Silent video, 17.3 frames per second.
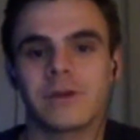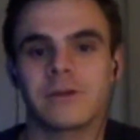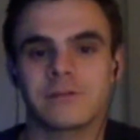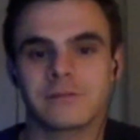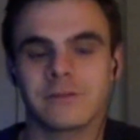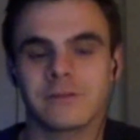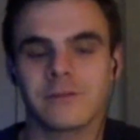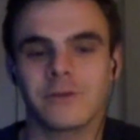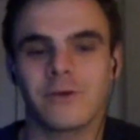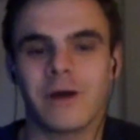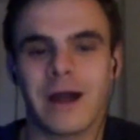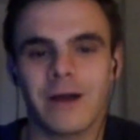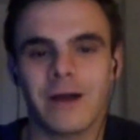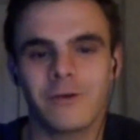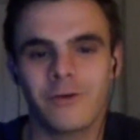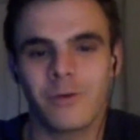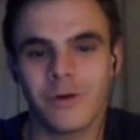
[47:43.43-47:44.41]
here's a little,
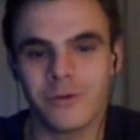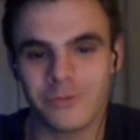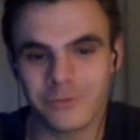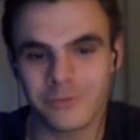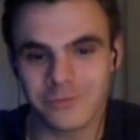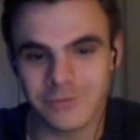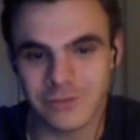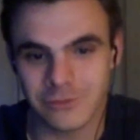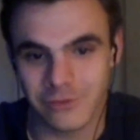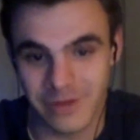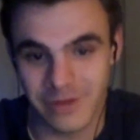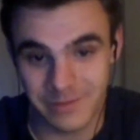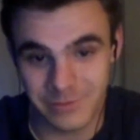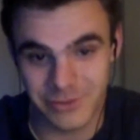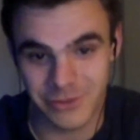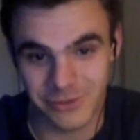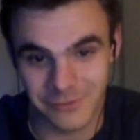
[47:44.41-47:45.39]
I'll quote
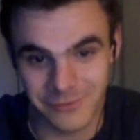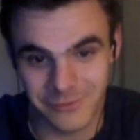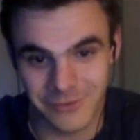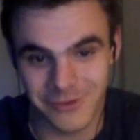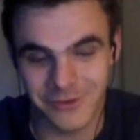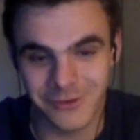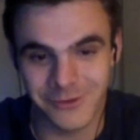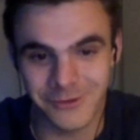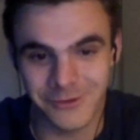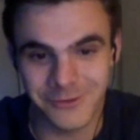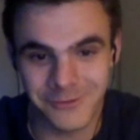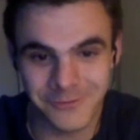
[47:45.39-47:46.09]
scripture for you.